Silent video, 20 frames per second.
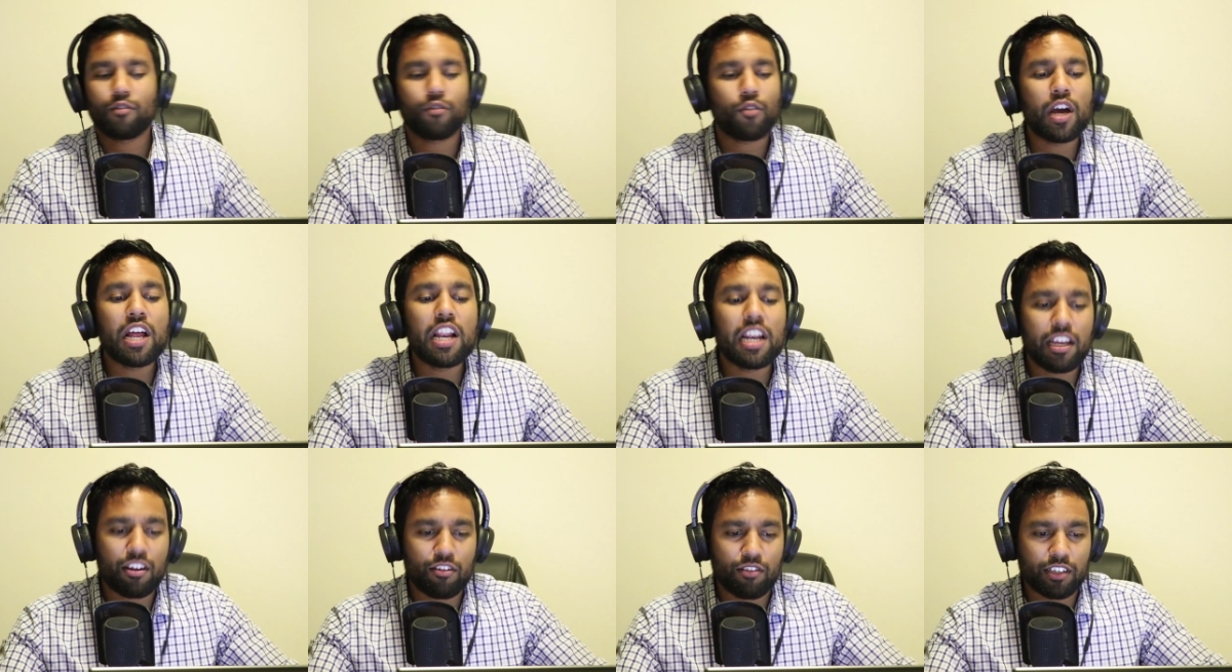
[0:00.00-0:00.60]

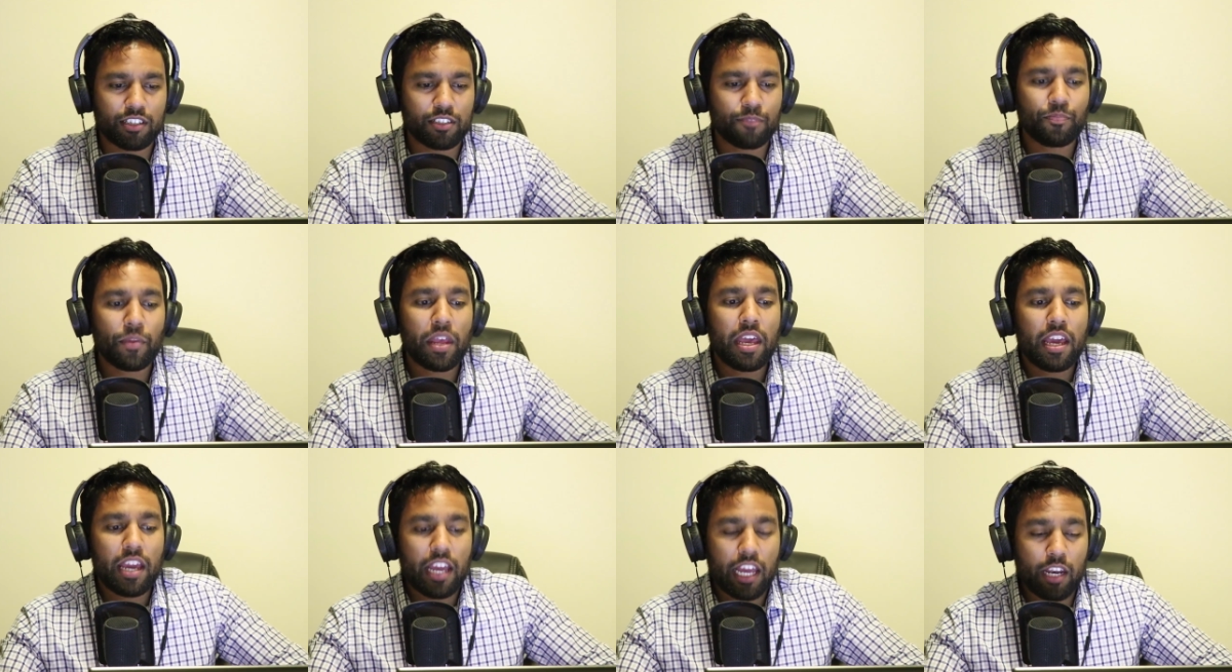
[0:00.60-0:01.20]
Hilarious.
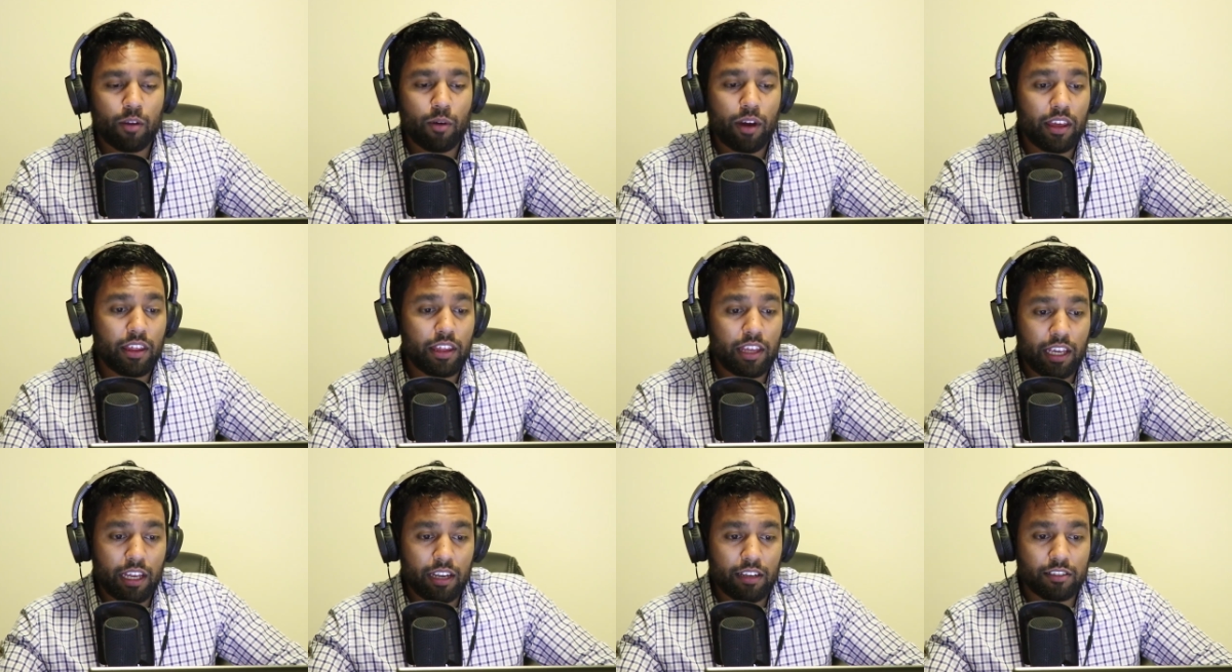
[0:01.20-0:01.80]
Anyway,
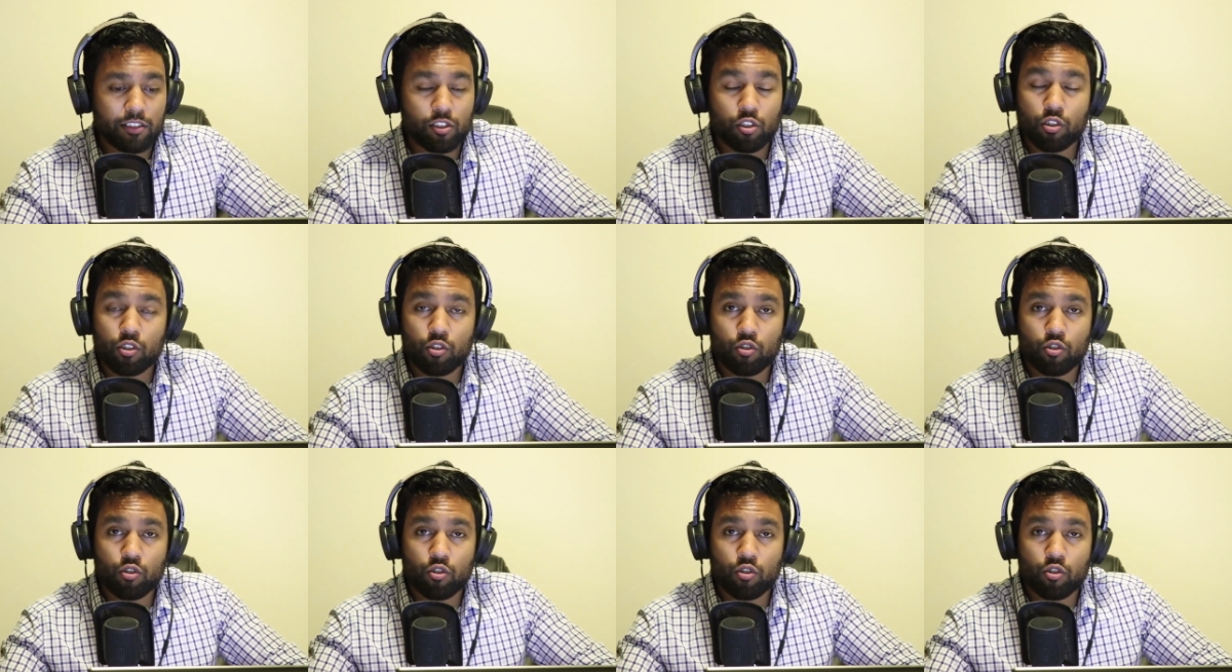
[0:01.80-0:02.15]
here it is.